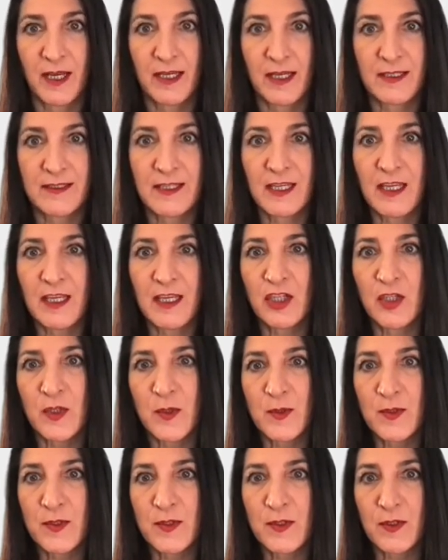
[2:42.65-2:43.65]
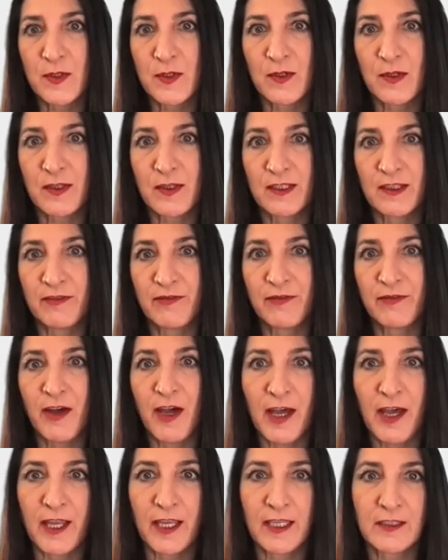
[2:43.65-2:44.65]
I say
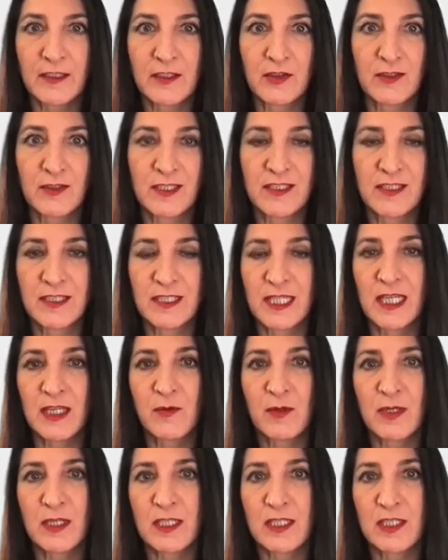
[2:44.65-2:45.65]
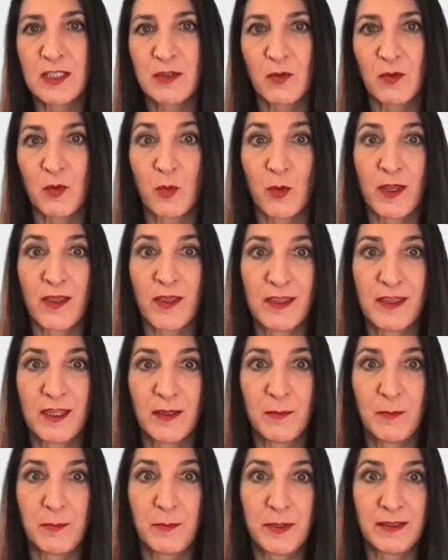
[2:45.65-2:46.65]
user-defined to distinguish with
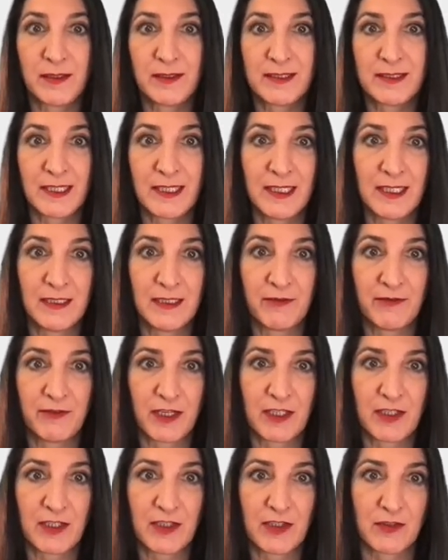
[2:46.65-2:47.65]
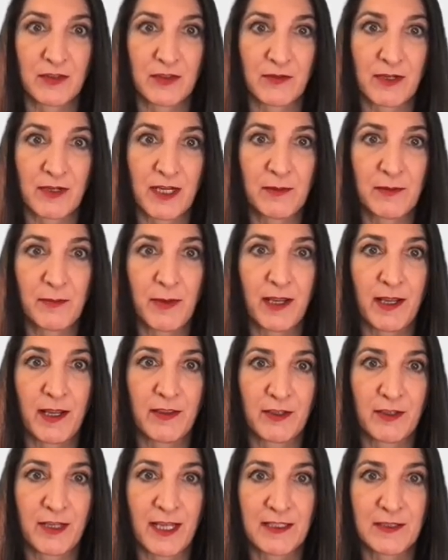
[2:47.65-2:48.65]
the built-in functions, right?
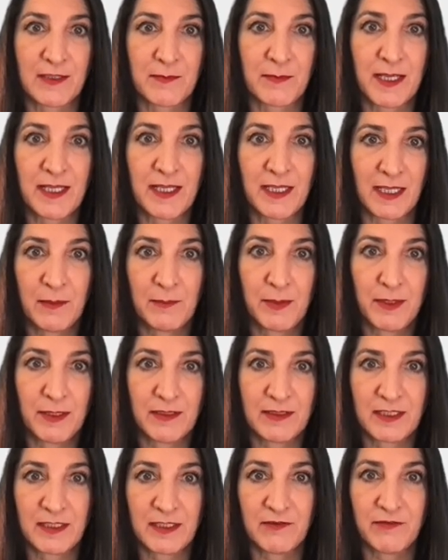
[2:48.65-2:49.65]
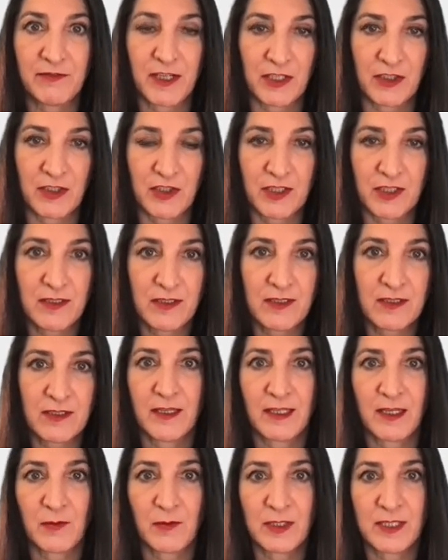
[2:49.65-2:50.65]
Python has many built-in functions
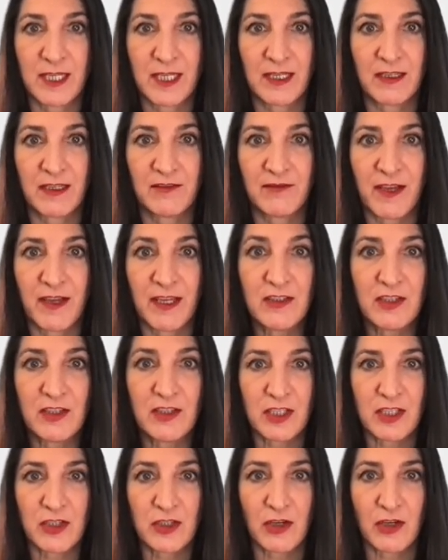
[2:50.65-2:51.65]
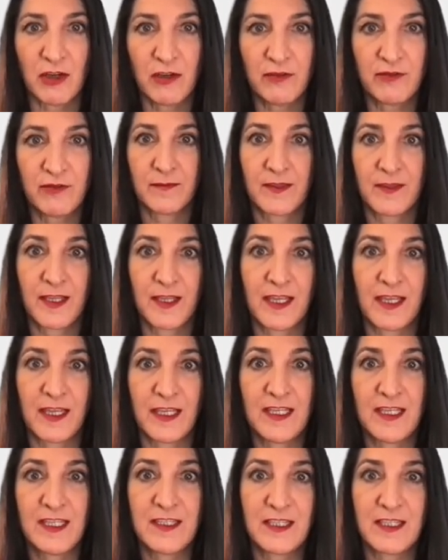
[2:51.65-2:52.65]
that we take advantage of. The
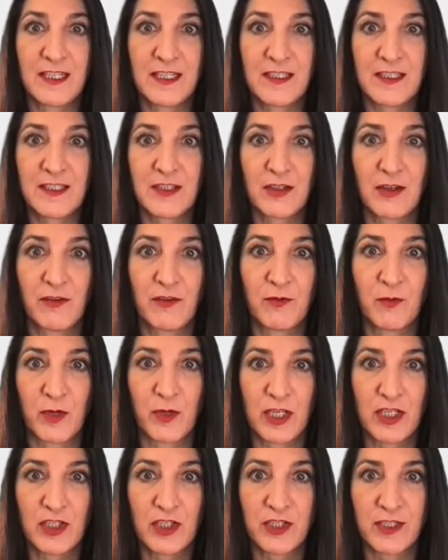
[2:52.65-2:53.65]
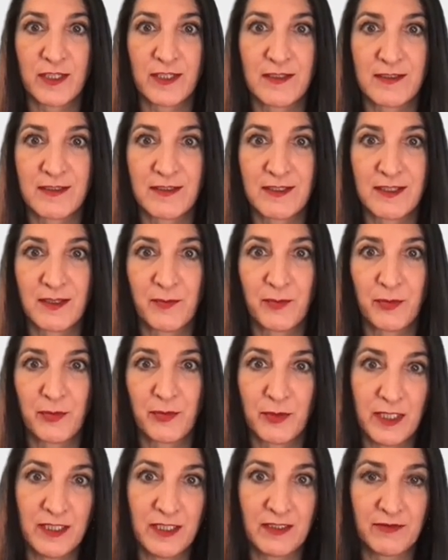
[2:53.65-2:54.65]
easiest of which is the
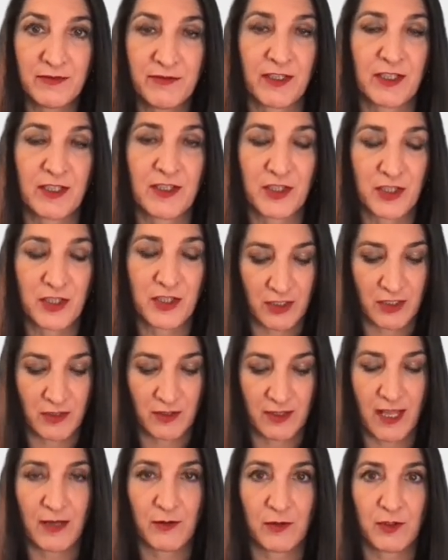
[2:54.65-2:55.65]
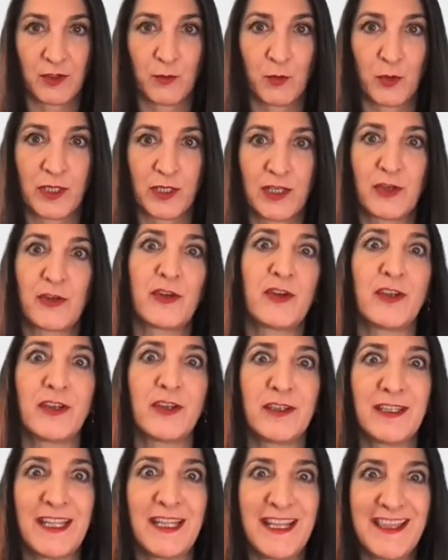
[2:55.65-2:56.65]
print function that we
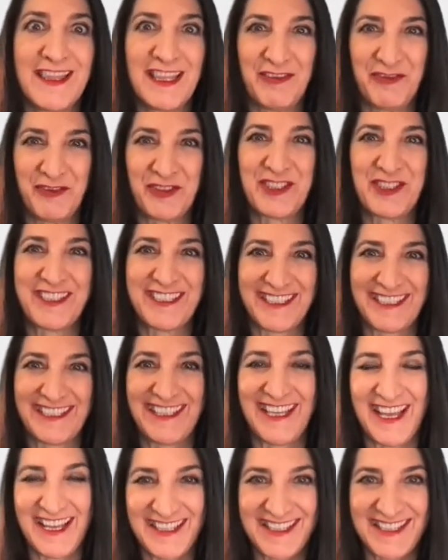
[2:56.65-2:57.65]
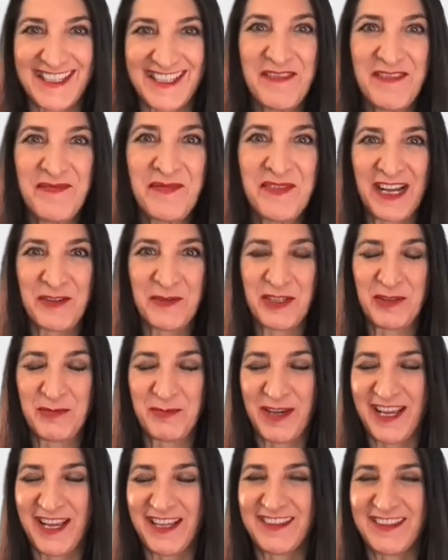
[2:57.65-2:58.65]
learn in the first class with
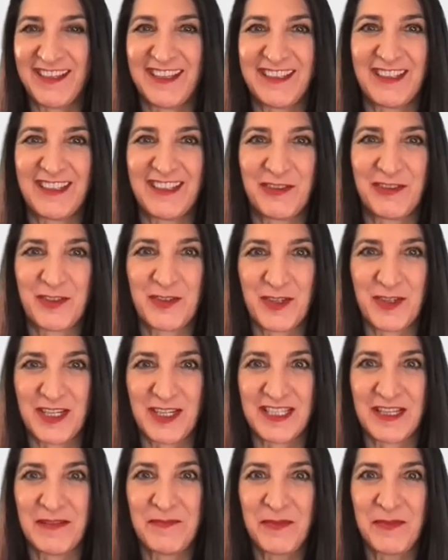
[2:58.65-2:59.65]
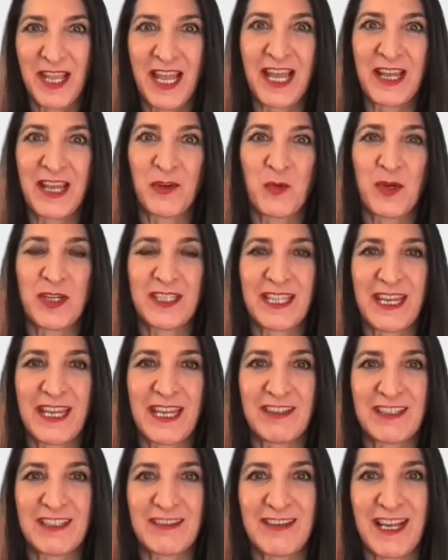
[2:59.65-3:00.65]
Python, of course. And what
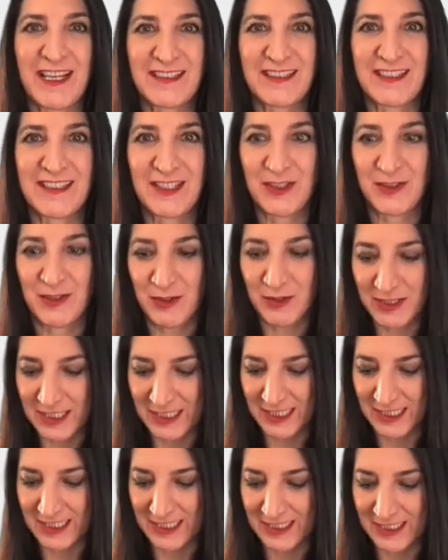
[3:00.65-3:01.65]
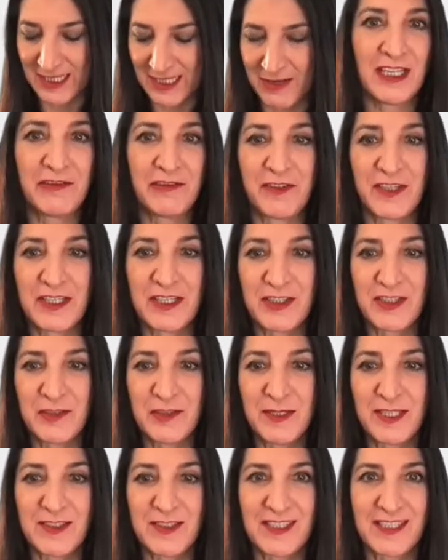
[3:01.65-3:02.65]
characterizes, you know that it is a
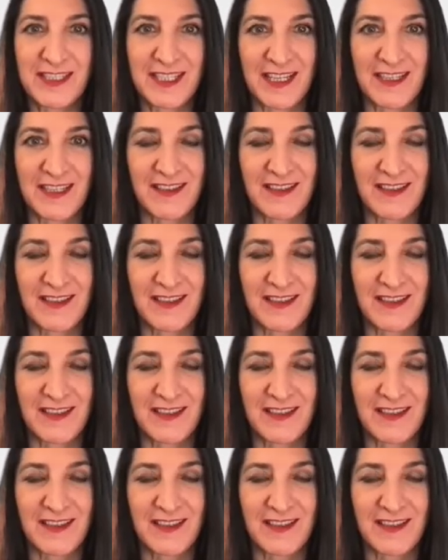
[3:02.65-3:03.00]
function because it takes